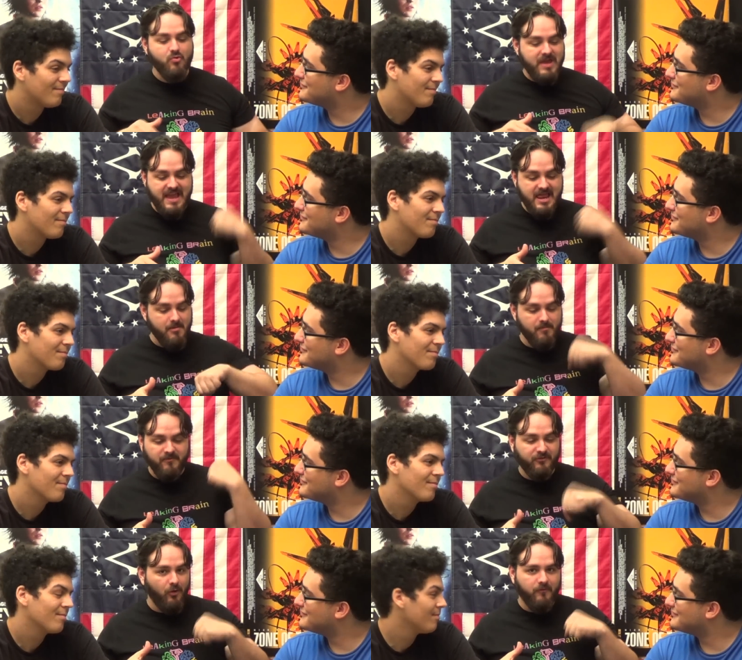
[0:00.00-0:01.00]
Speaker 1: So you eat
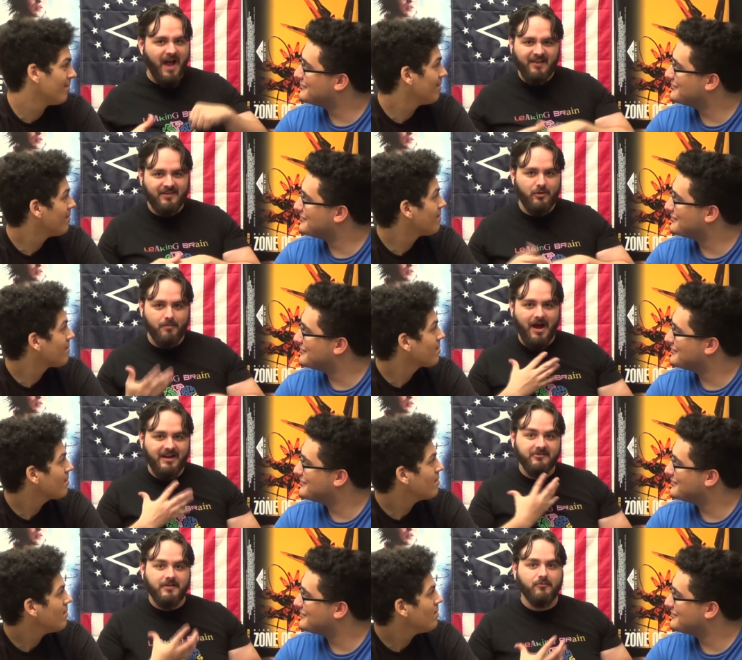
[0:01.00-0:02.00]
it so fast that your body
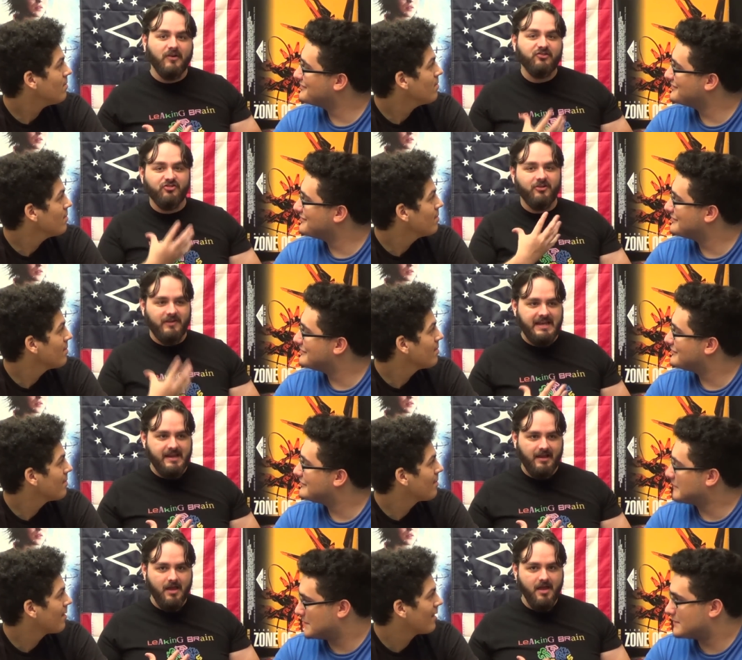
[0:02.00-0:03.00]
doesn't even register you're
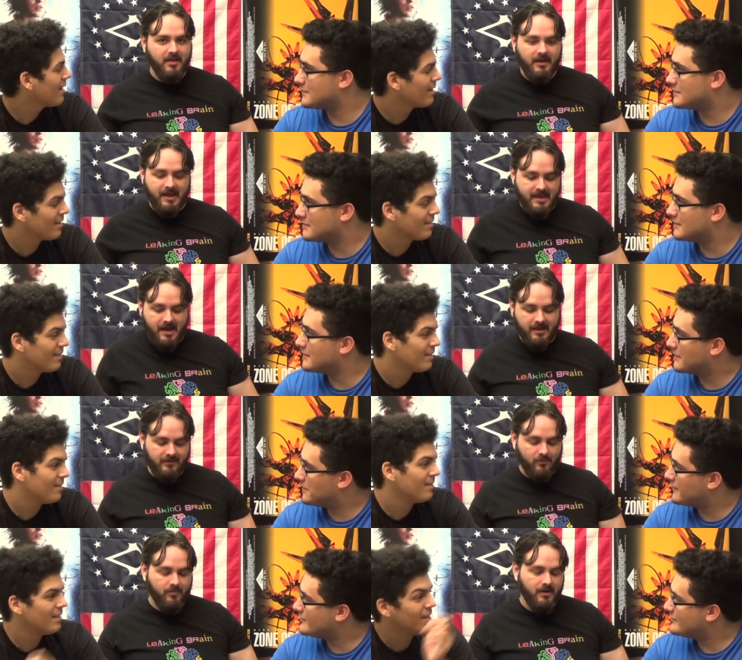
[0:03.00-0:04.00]
eating. And I, I eat
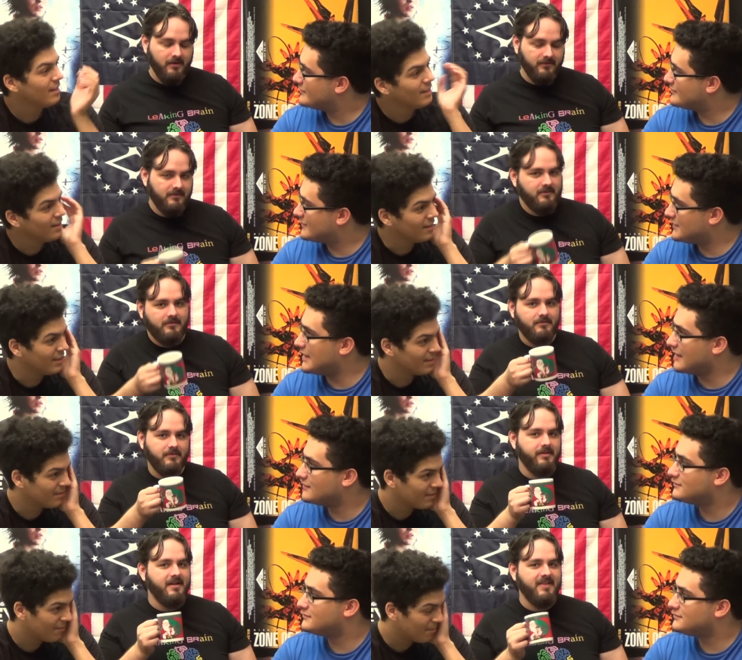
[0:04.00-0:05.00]
the whole box. It's, yeah.
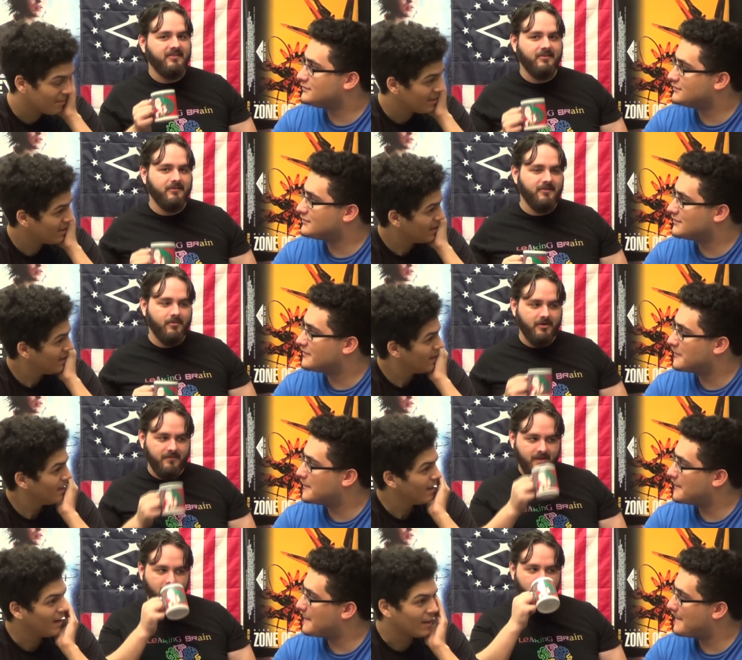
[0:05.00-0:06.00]
That, that's the summary
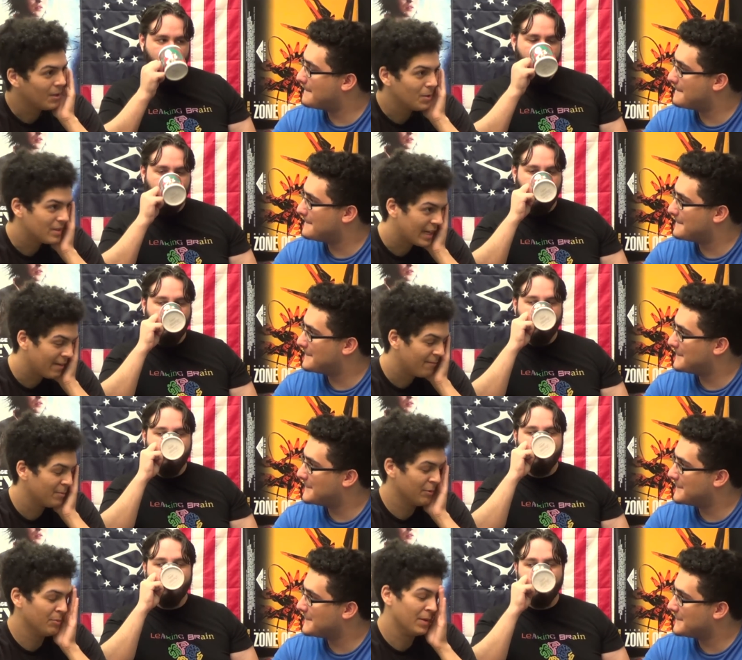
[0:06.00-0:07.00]
of
Speaker 2: that. A close second for
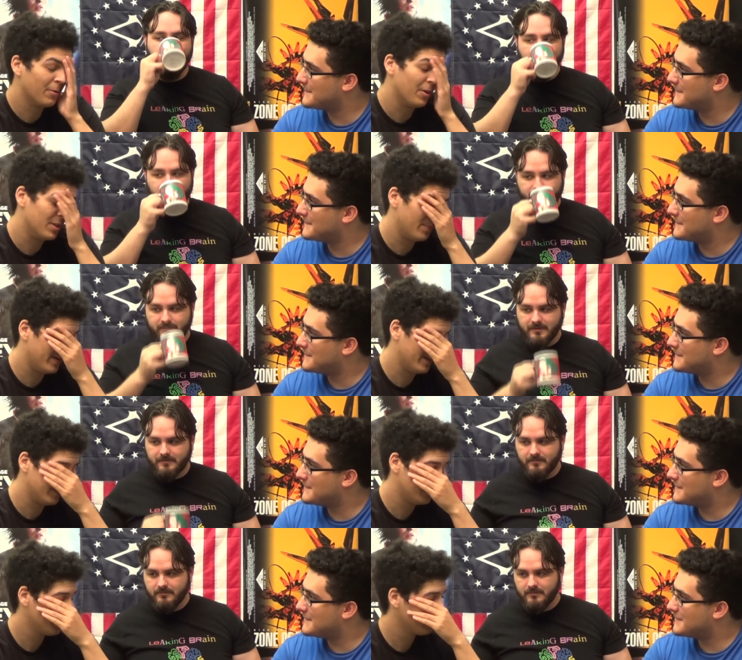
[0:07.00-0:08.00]
me would be crunch
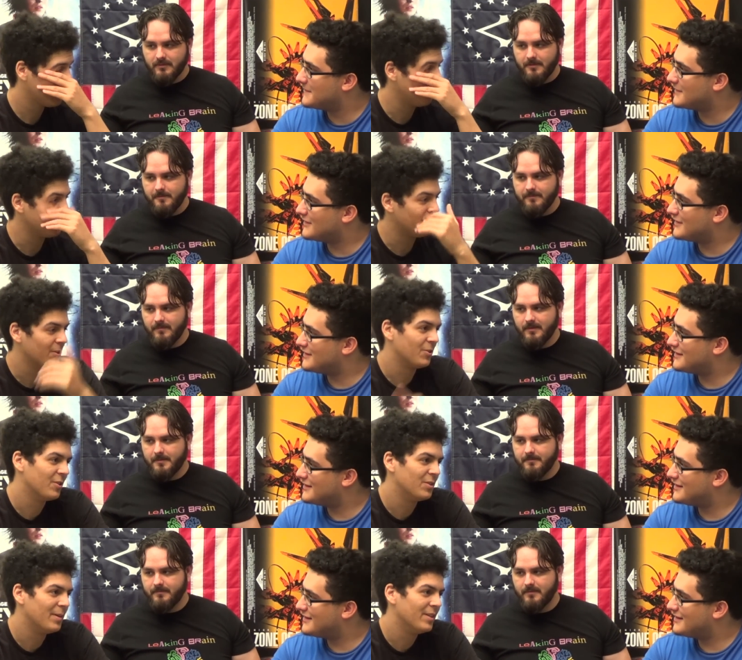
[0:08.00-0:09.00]
berries. Captain Crunch
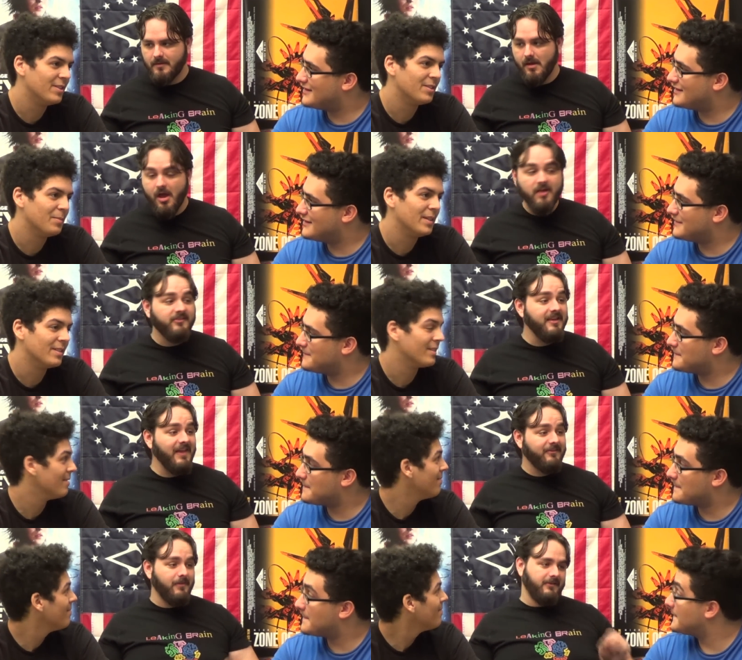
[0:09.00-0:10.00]
Crunch Berries is amazing. See,
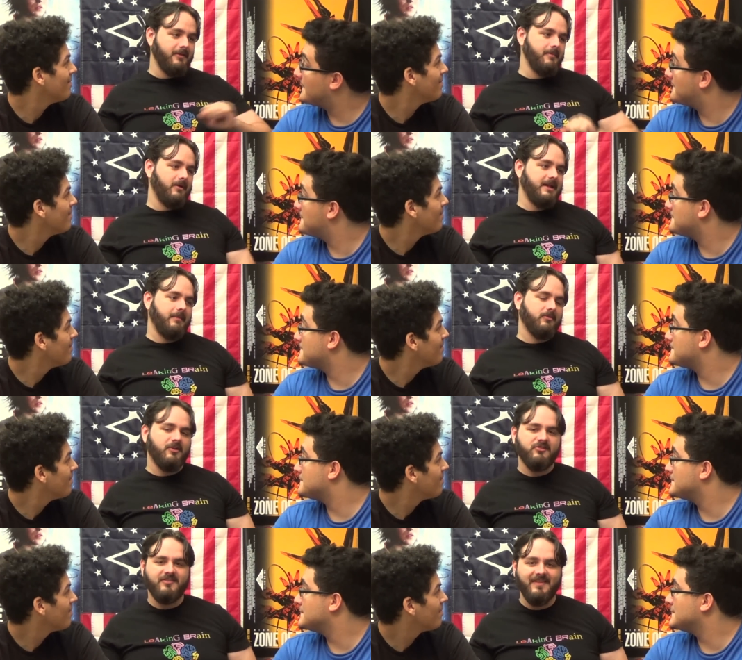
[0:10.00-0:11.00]
Speaker 1: that's the best thing about Captain
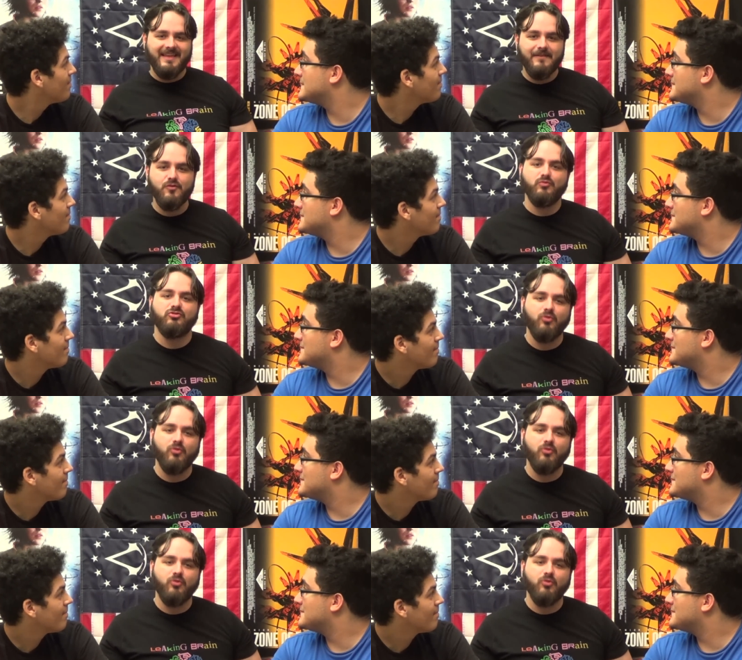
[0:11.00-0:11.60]
Crunch is that they give you